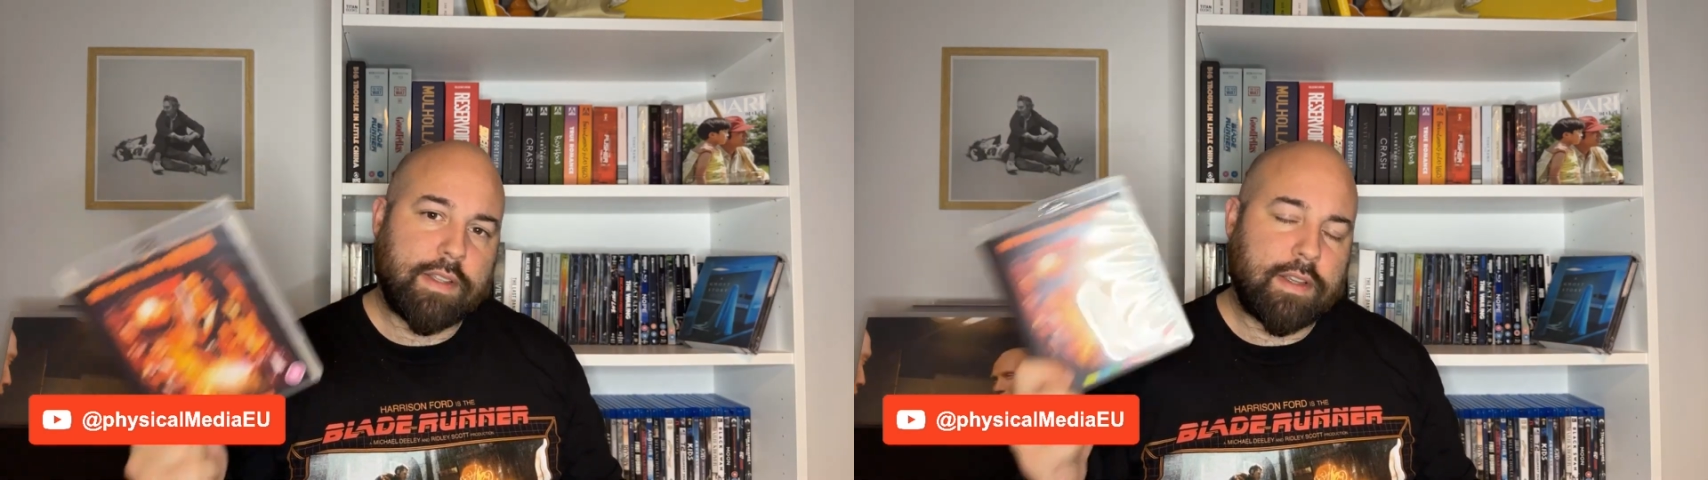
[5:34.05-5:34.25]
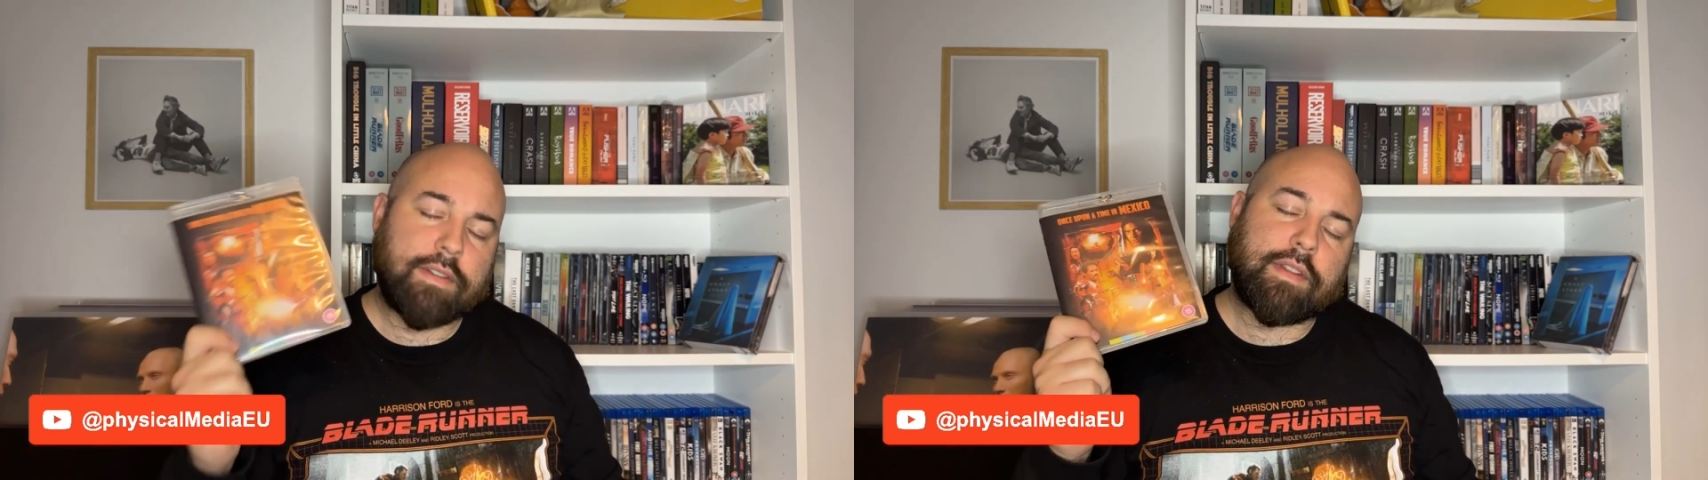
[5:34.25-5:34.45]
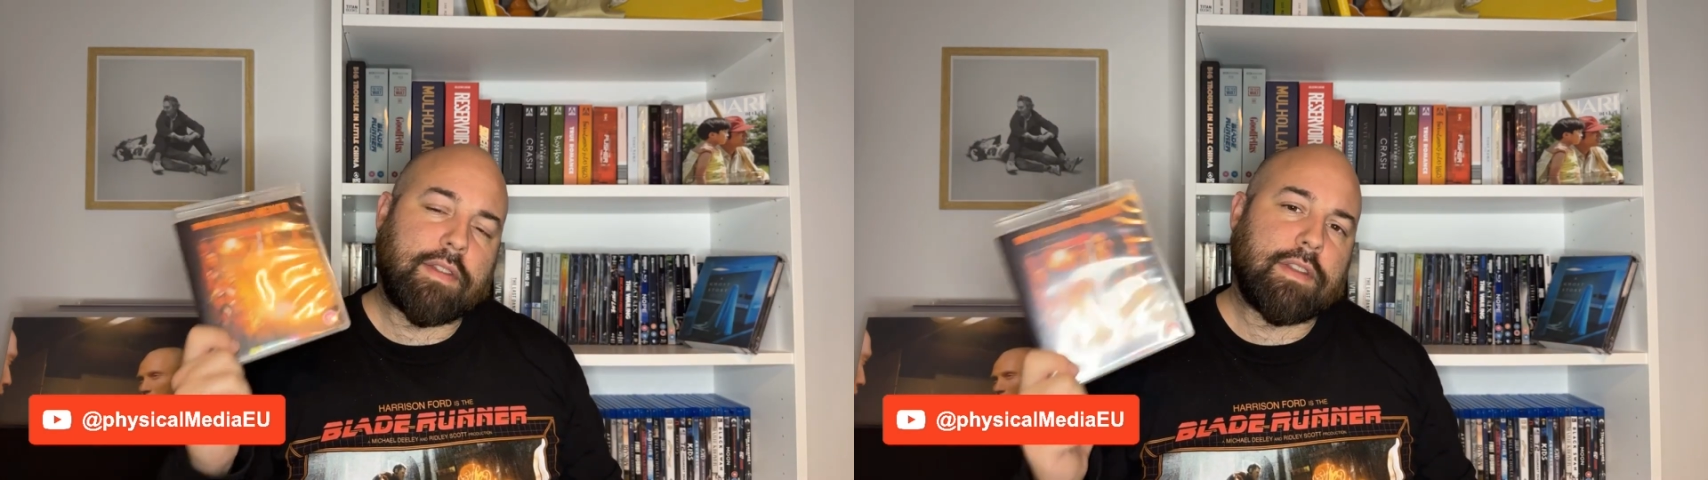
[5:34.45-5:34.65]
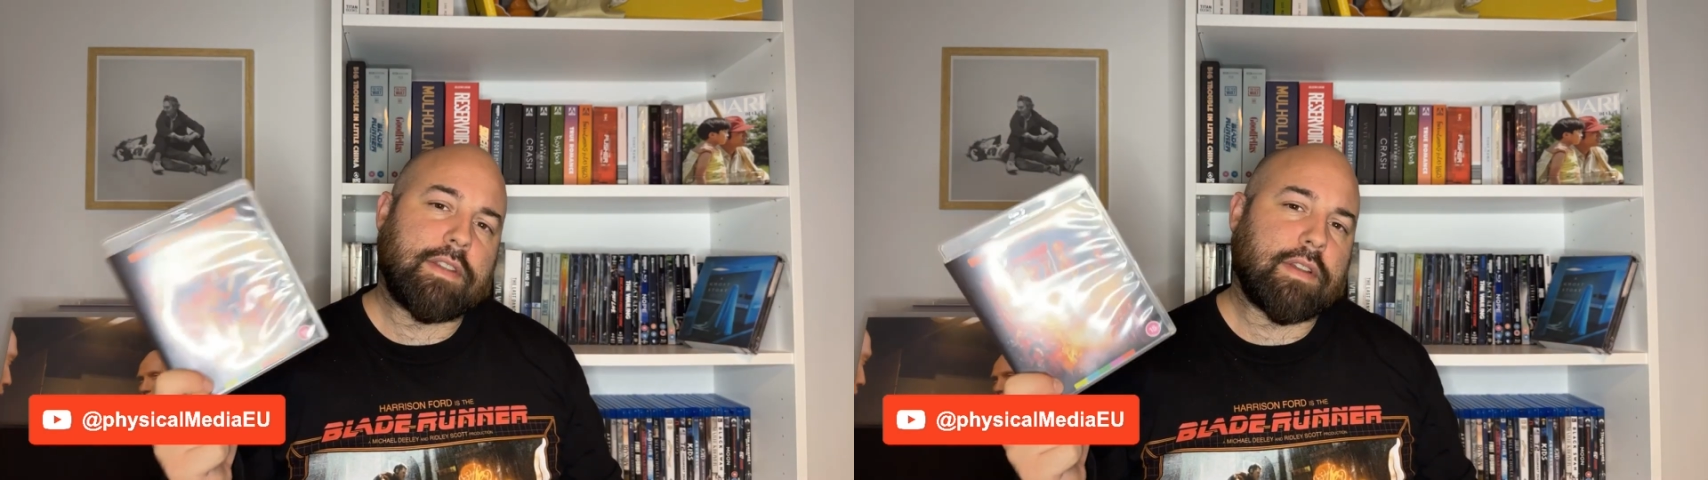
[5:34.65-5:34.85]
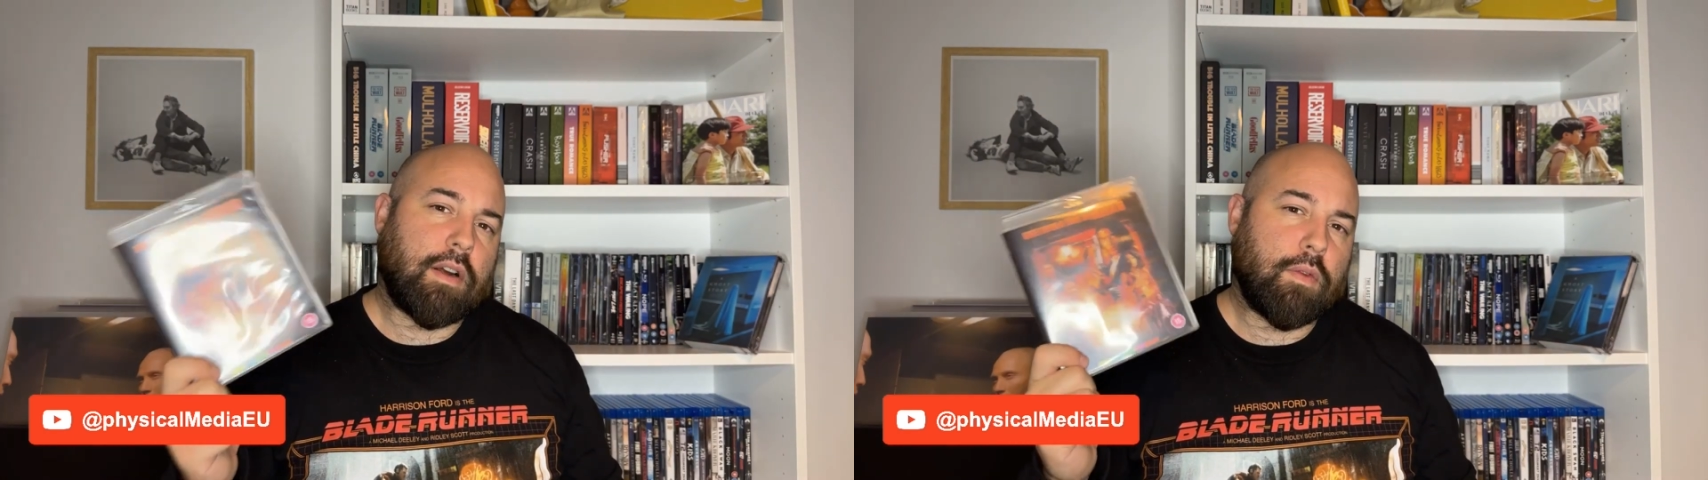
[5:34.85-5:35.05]
is that
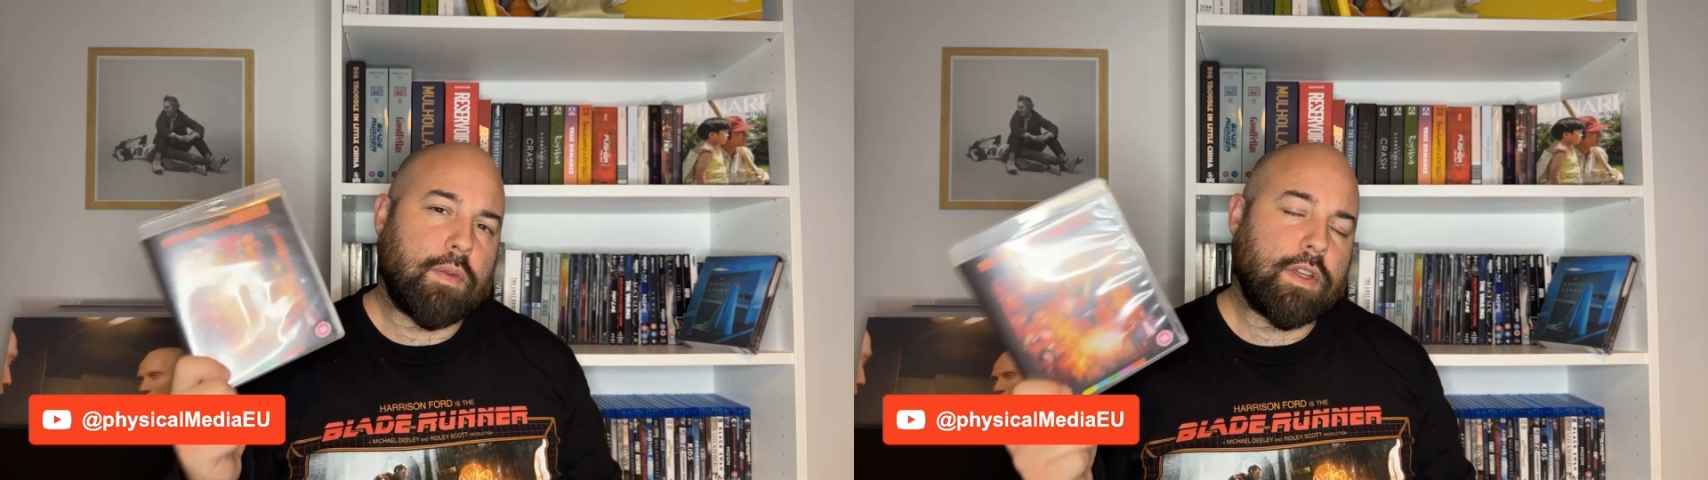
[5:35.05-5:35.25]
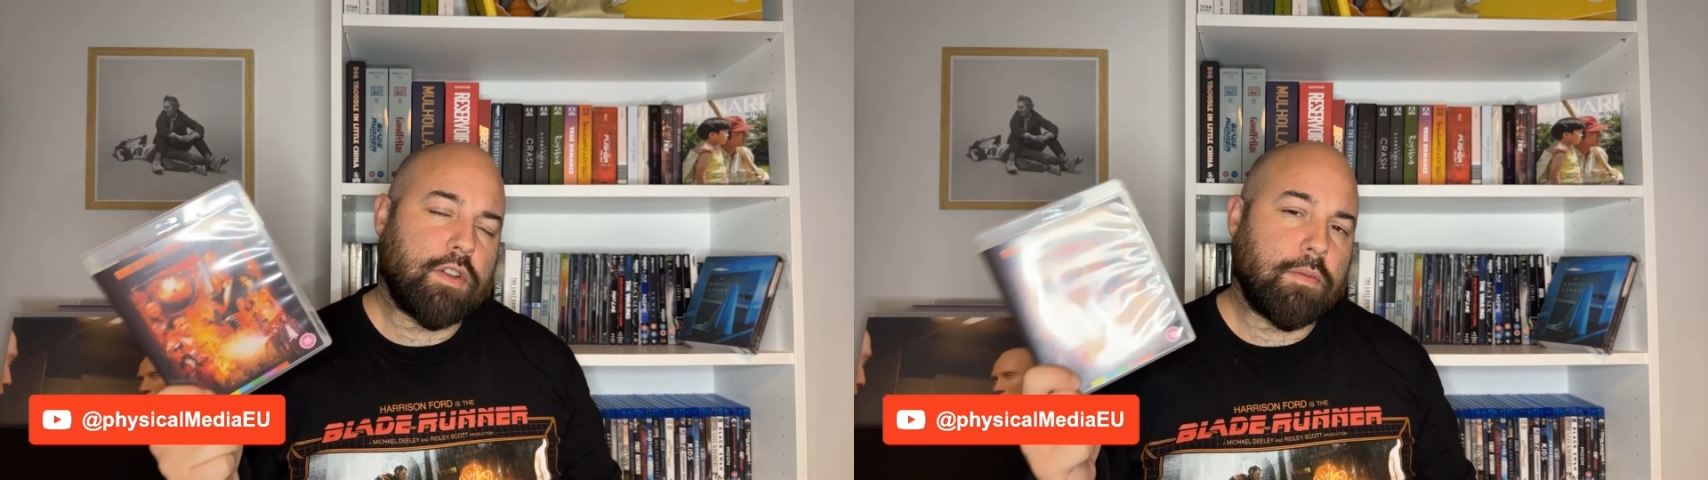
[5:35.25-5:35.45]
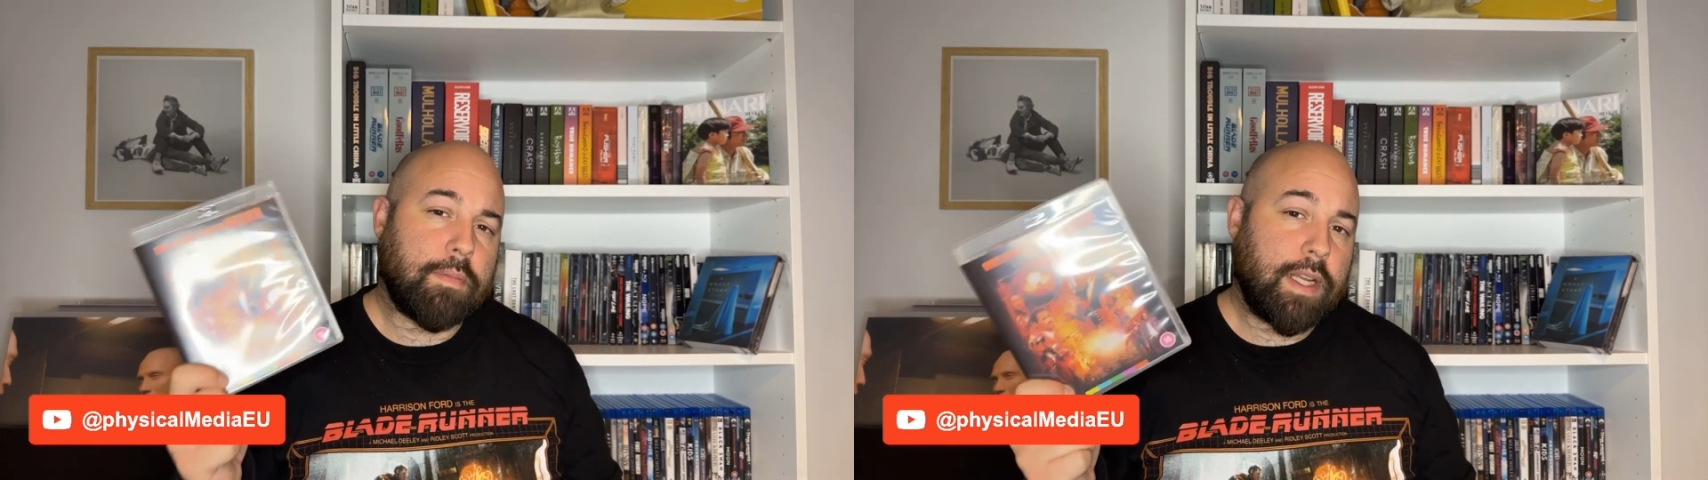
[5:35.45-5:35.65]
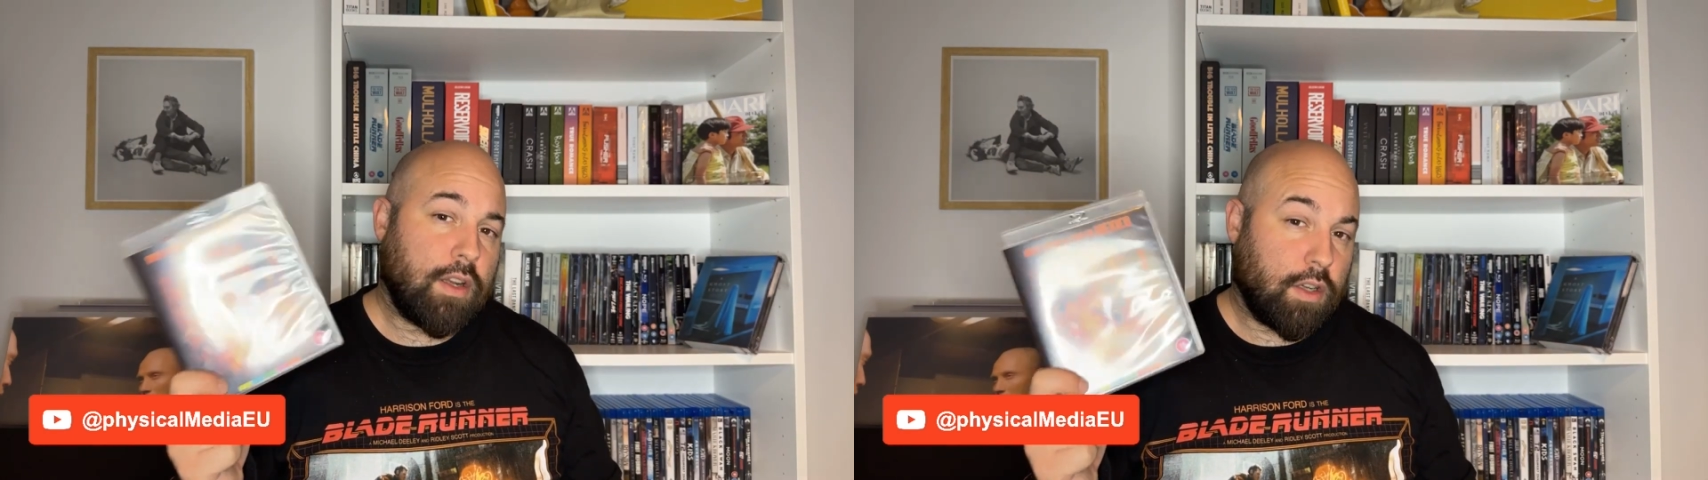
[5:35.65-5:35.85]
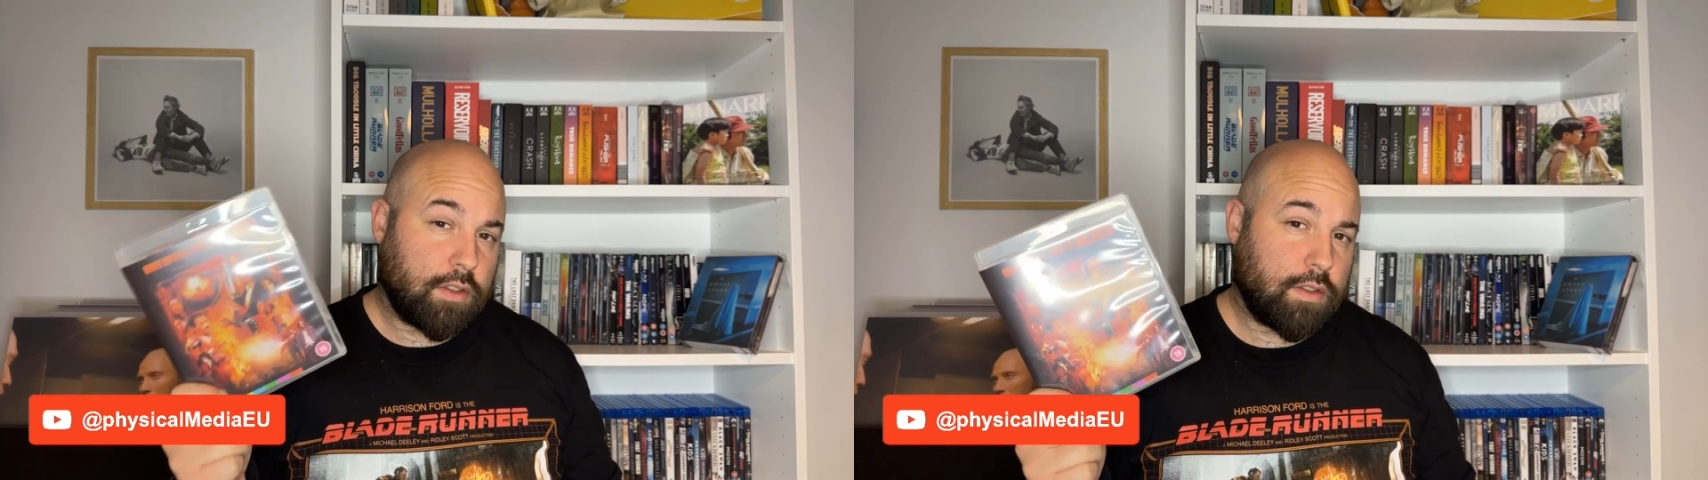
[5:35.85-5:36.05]
these are region B
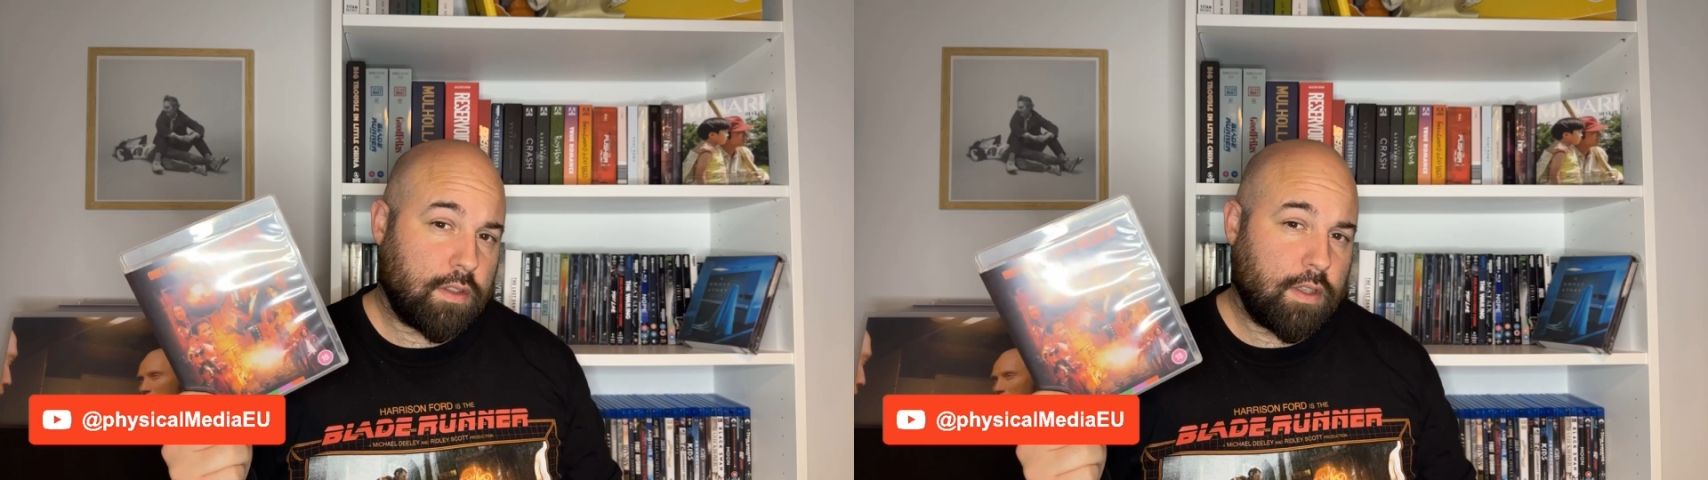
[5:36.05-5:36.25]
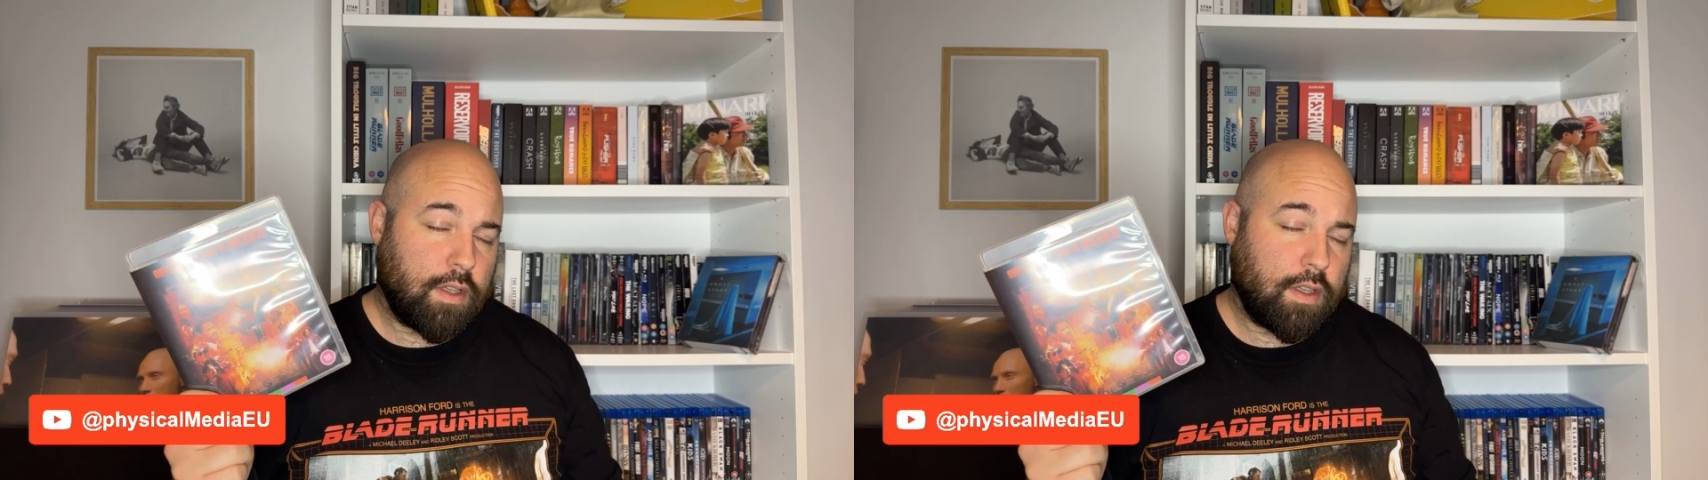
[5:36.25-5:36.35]
locked.